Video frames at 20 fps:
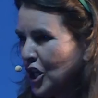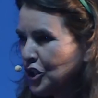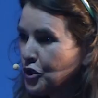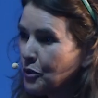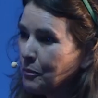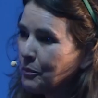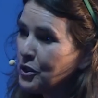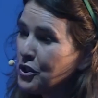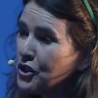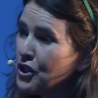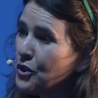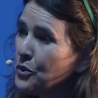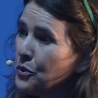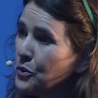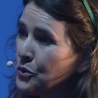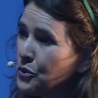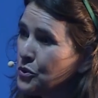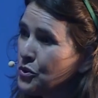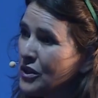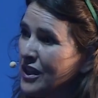to
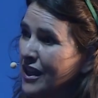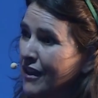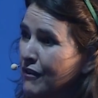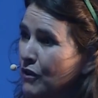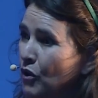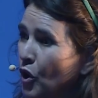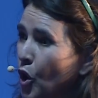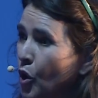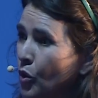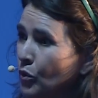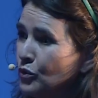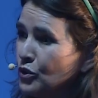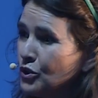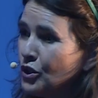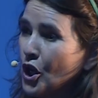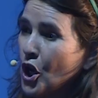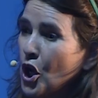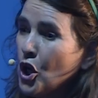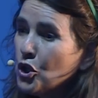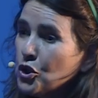produce their own
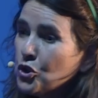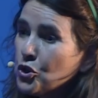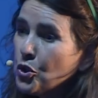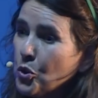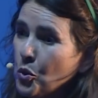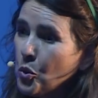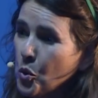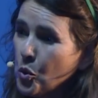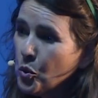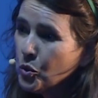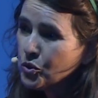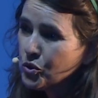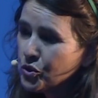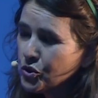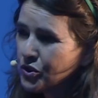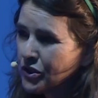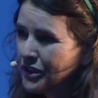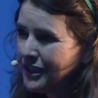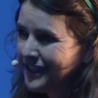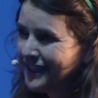
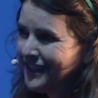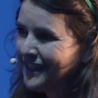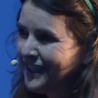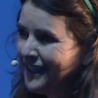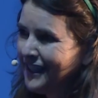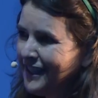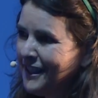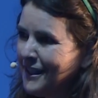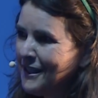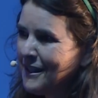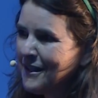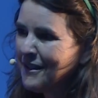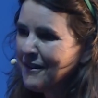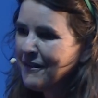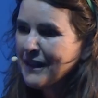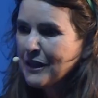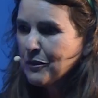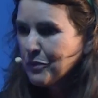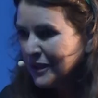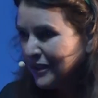tools
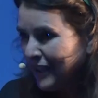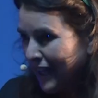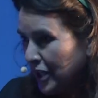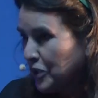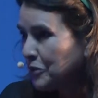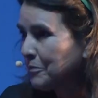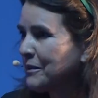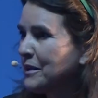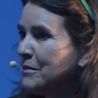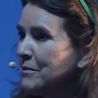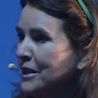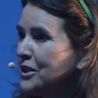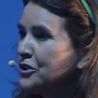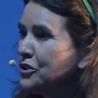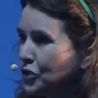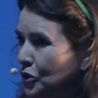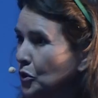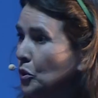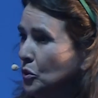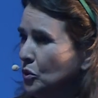that will help them at
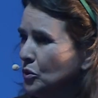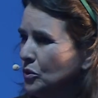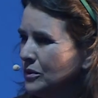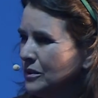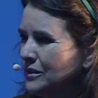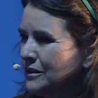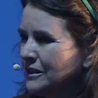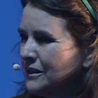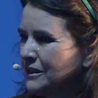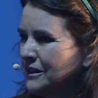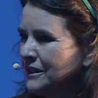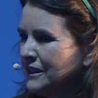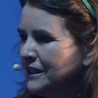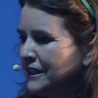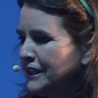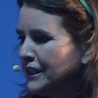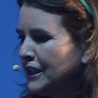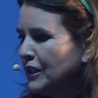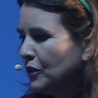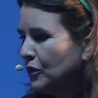school,
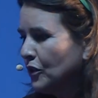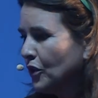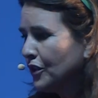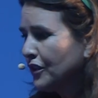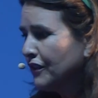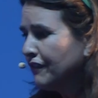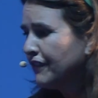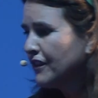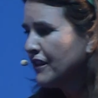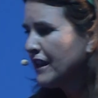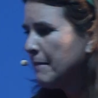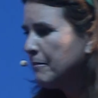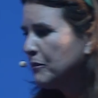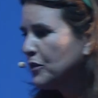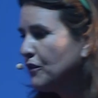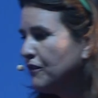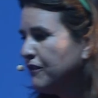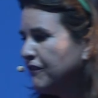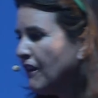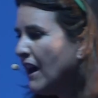in order for them
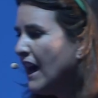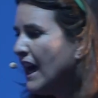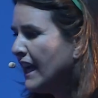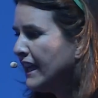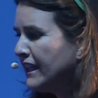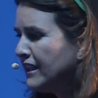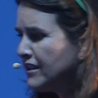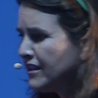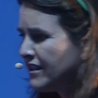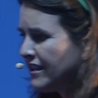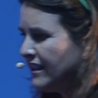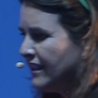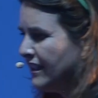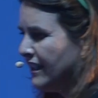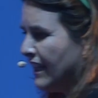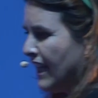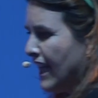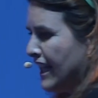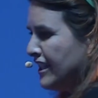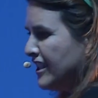to find
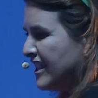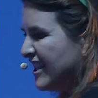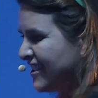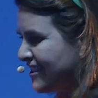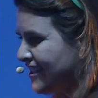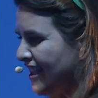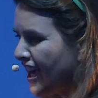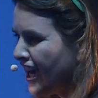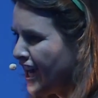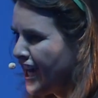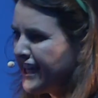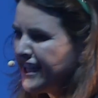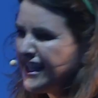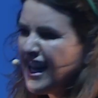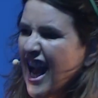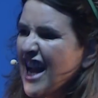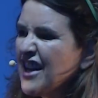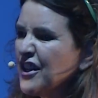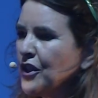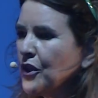and design
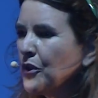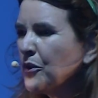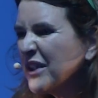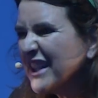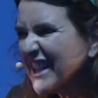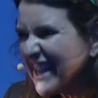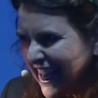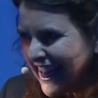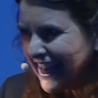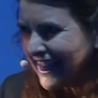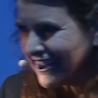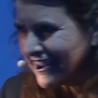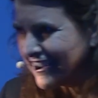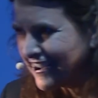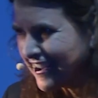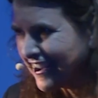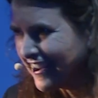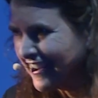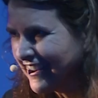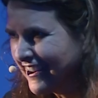and
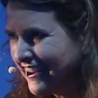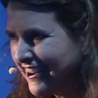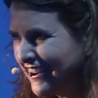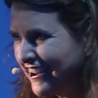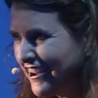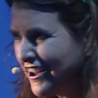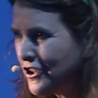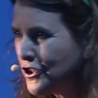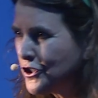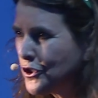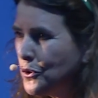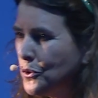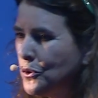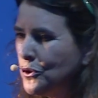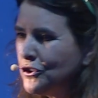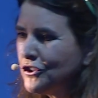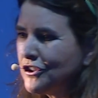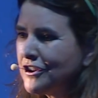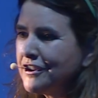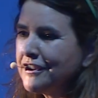create the
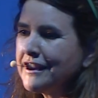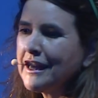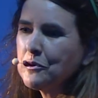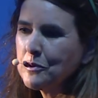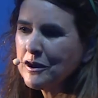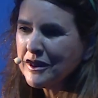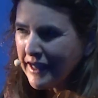tools that will